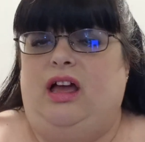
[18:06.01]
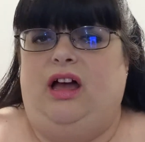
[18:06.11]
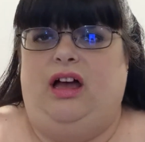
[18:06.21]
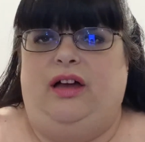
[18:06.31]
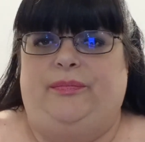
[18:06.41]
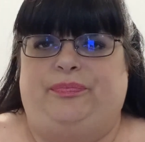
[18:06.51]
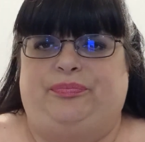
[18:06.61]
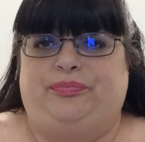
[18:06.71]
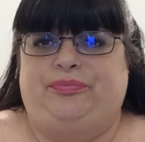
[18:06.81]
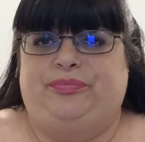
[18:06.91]

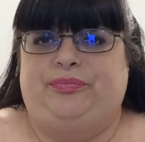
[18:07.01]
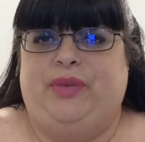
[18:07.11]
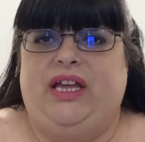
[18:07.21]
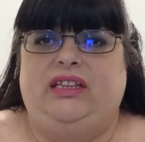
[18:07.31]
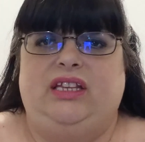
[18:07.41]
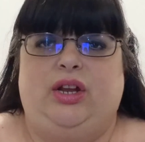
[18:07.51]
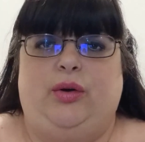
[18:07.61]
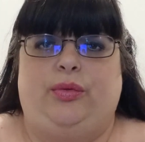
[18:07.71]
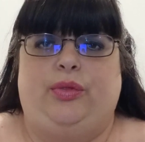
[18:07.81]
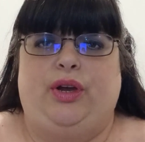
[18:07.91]
But, you
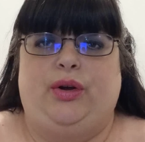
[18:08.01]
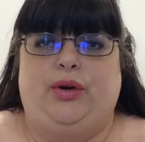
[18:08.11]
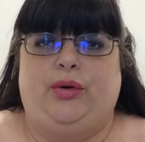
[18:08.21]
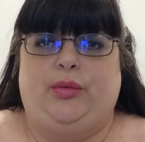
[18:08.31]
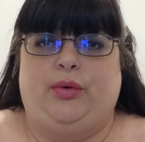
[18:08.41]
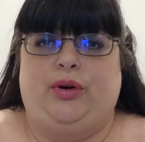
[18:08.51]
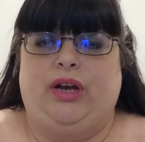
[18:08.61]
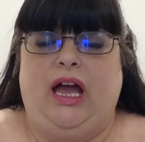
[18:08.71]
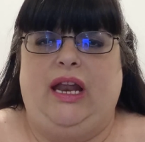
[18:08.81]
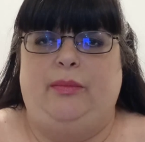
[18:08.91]
know, there were
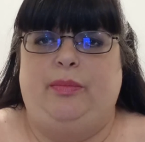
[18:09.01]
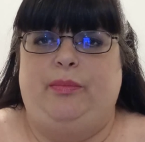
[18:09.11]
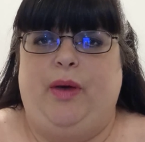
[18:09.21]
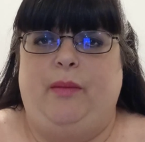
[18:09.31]
not